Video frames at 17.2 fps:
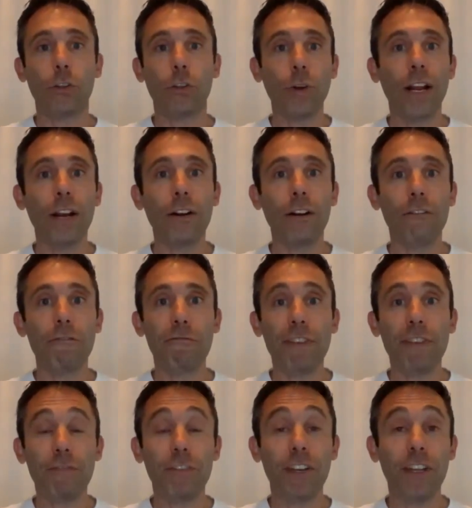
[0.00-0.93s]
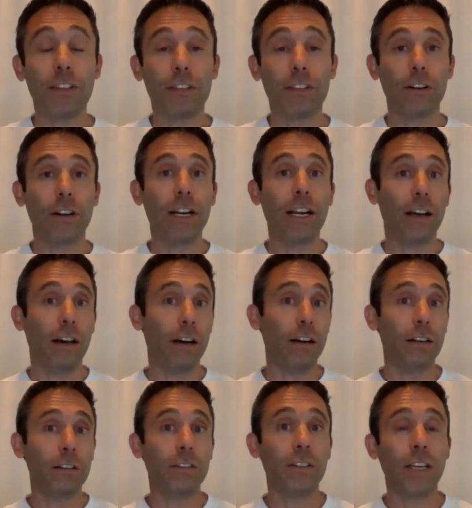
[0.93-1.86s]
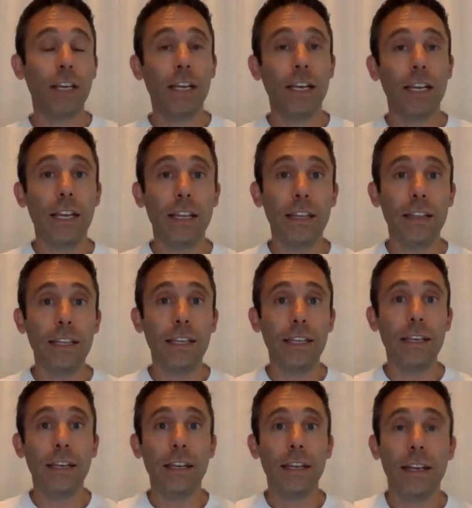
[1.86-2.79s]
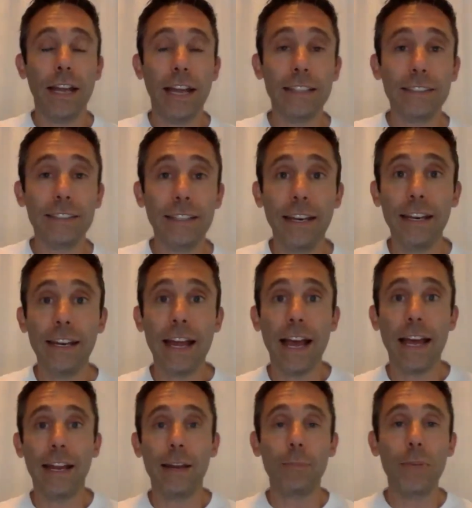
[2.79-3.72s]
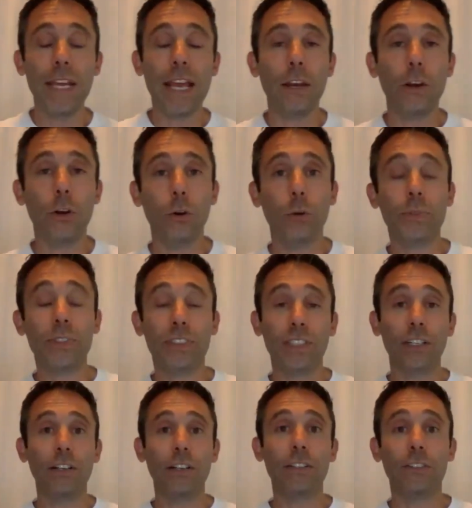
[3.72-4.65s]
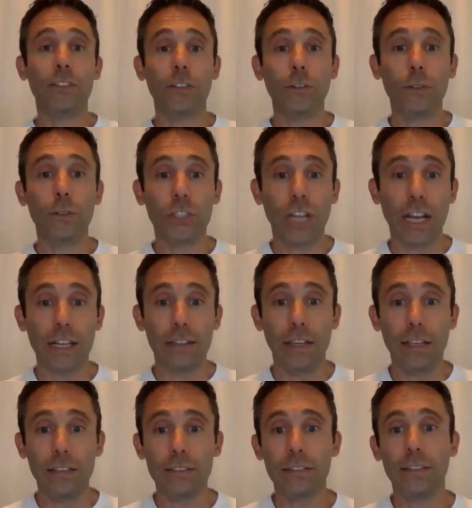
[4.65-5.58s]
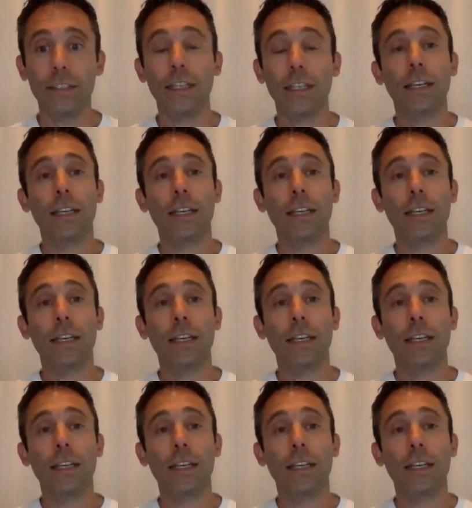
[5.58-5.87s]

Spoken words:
353 cards in the 1989 NBA Hoops Series 2 checklist,